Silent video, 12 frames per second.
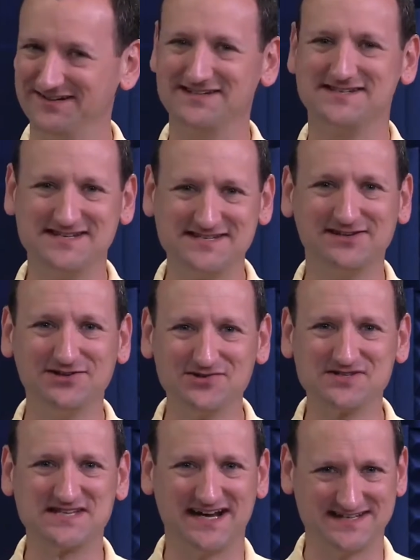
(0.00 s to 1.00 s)
It's easy to
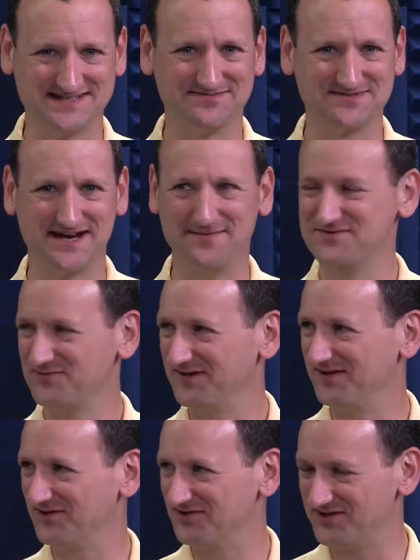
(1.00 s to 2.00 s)
lose sight sometimes when
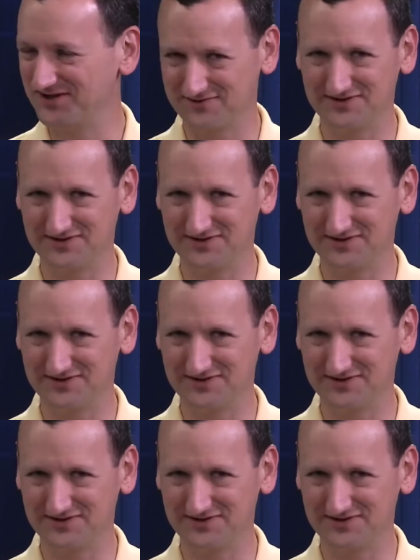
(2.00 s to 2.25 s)
you're dealing